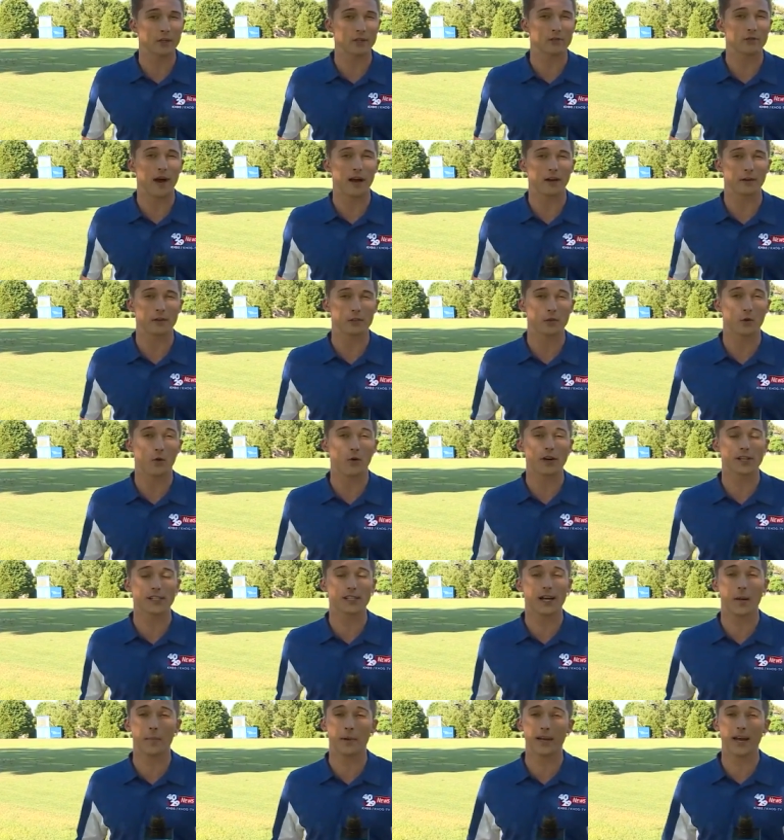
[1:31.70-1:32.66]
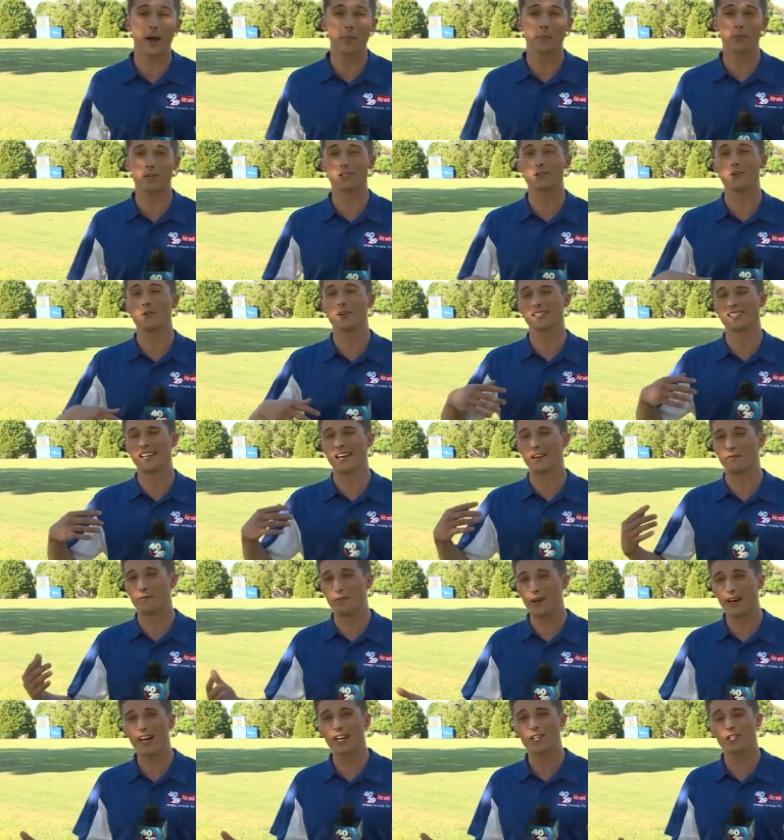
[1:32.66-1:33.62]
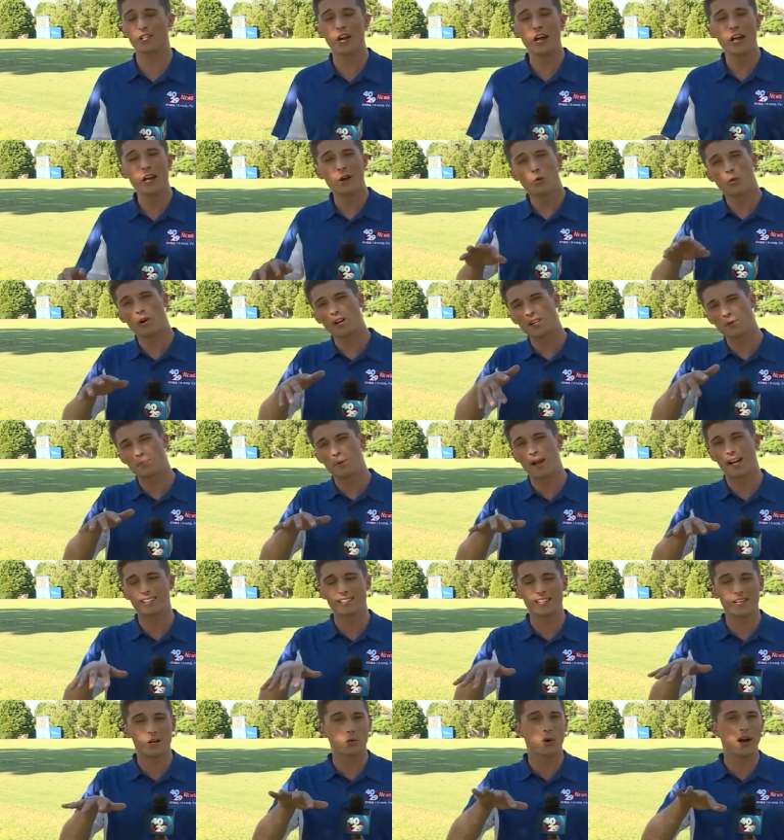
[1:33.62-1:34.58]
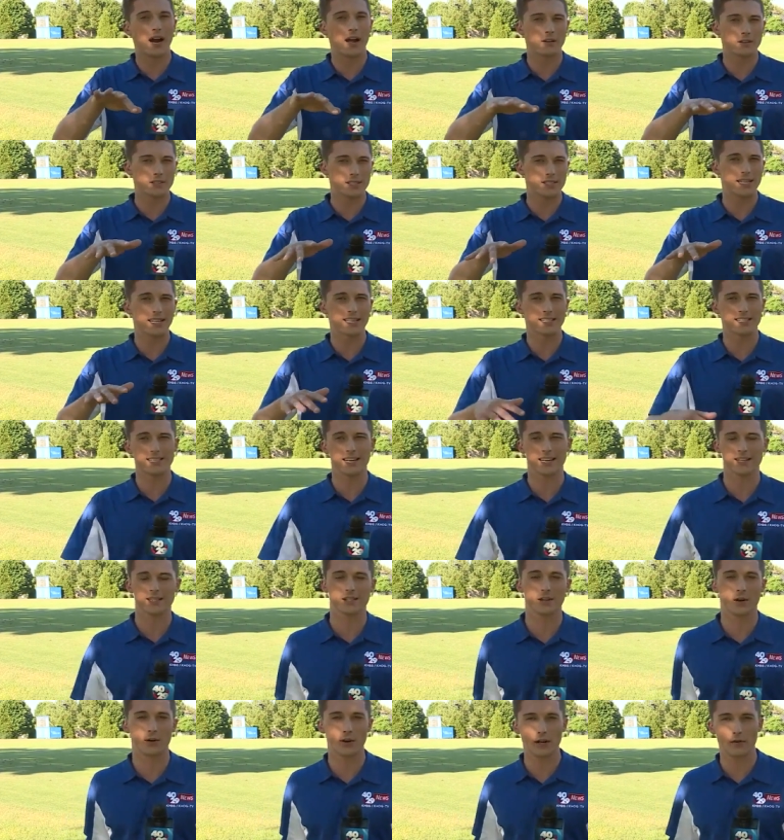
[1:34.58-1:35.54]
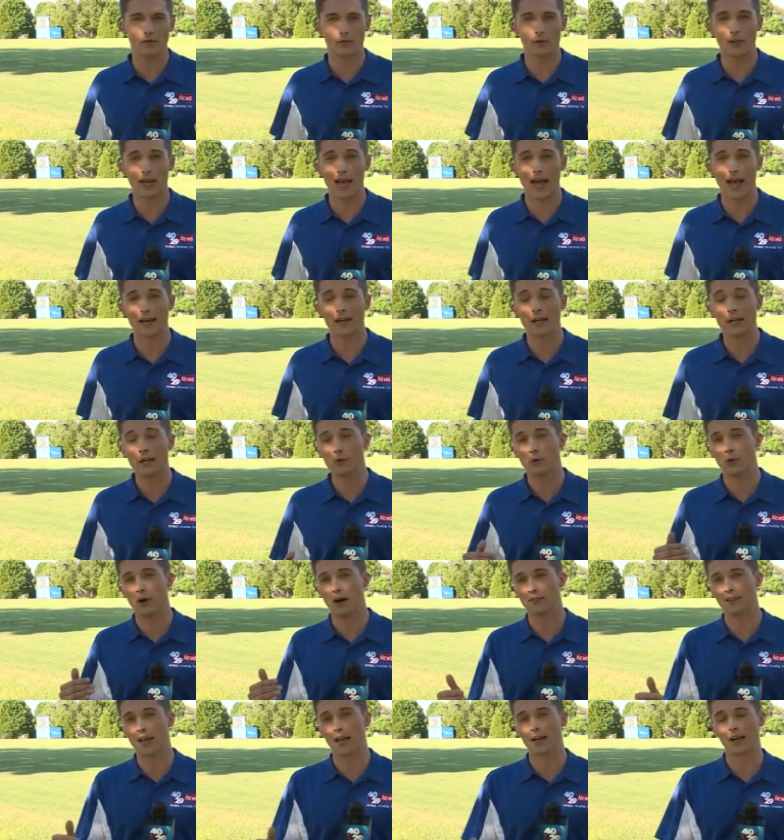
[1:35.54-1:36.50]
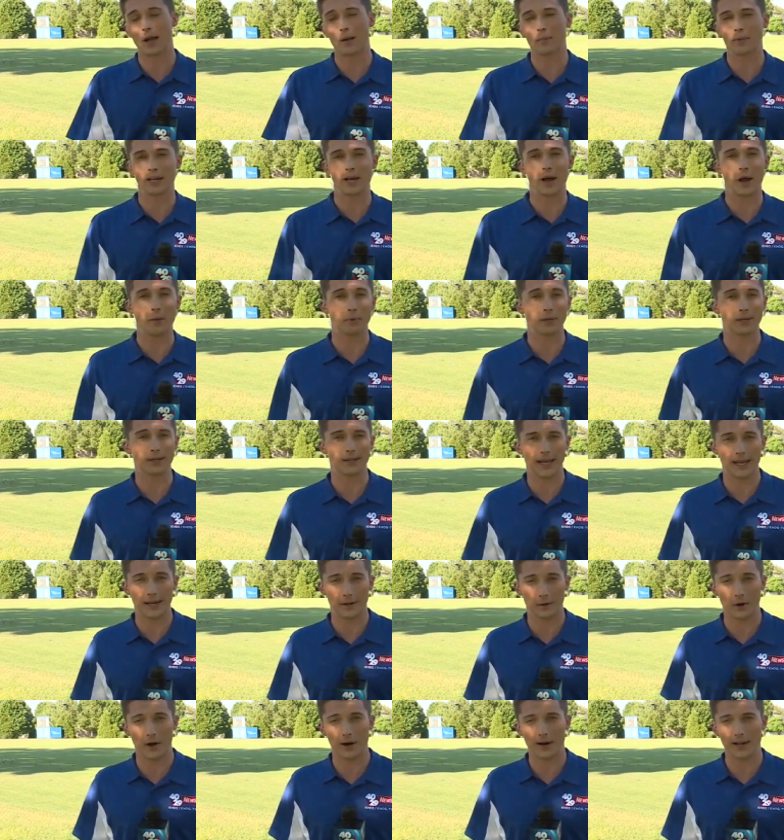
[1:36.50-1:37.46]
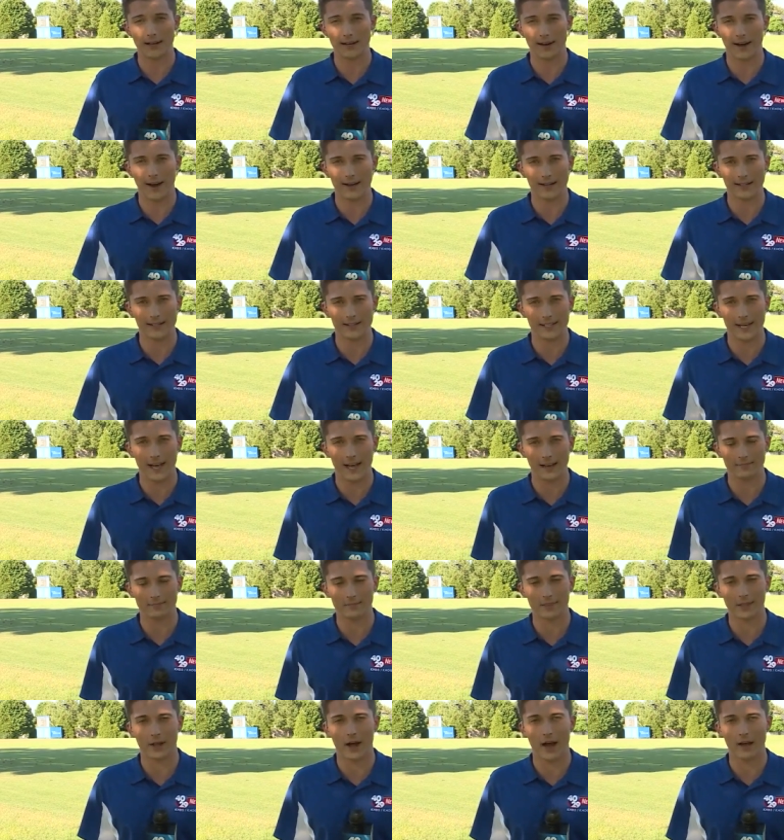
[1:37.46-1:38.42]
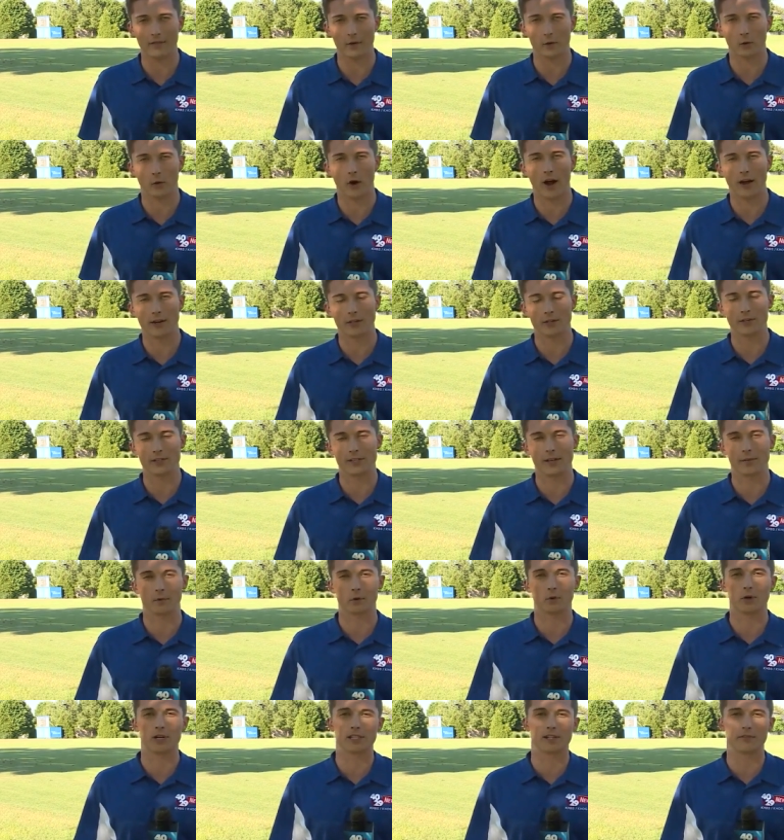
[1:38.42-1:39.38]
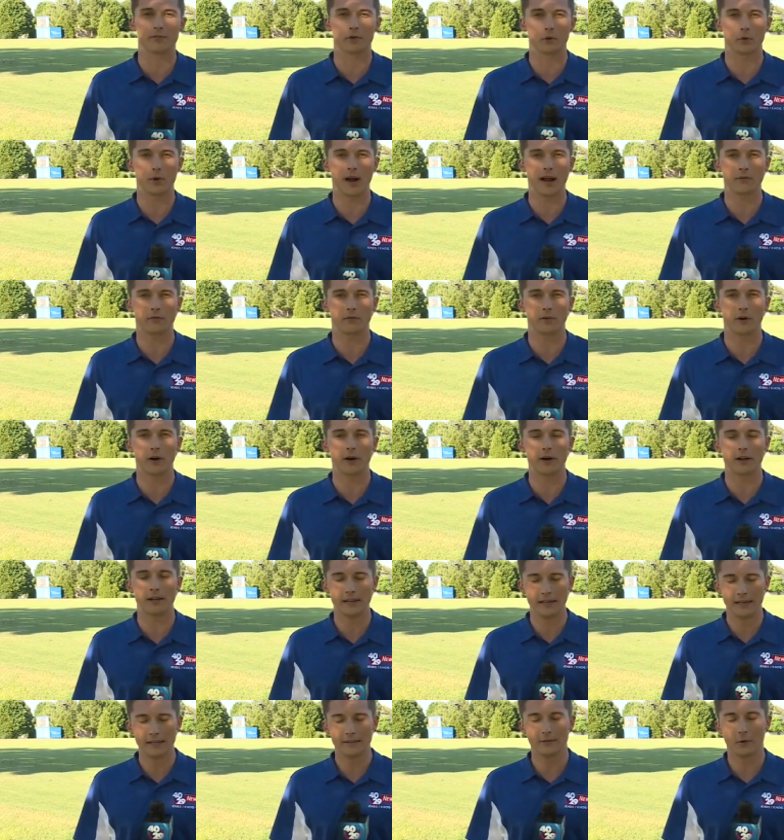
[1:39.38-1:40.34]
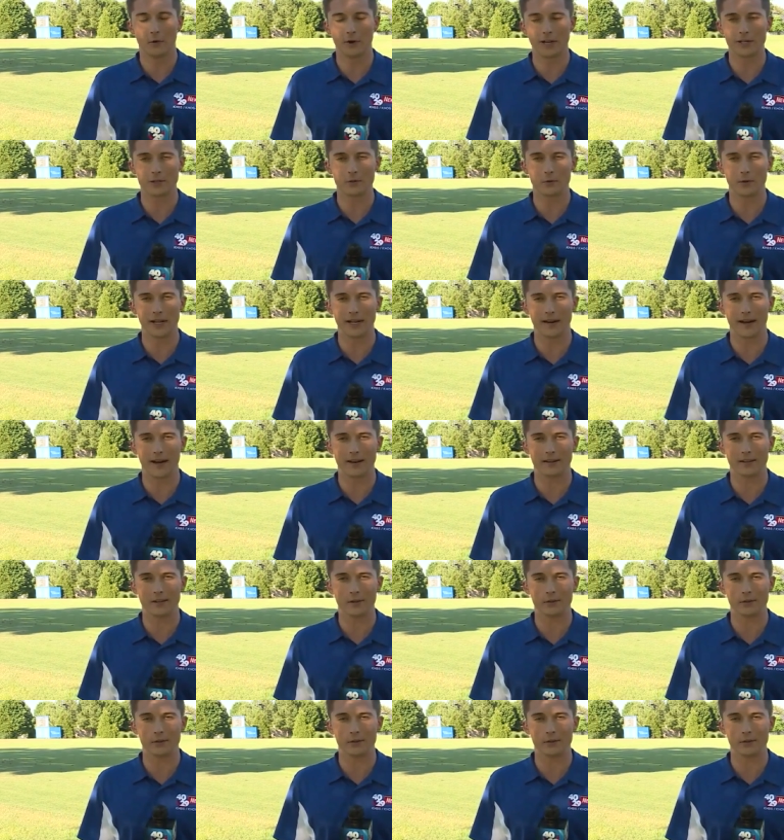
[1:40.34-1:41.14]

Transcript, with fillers: those final scores coming up as soon as they finish. We're expecting around six, six thirty for that. We'll have that coming up later on at nine and ten. Live in Rogers, I'm Christopher Redfern, forty twenty-nine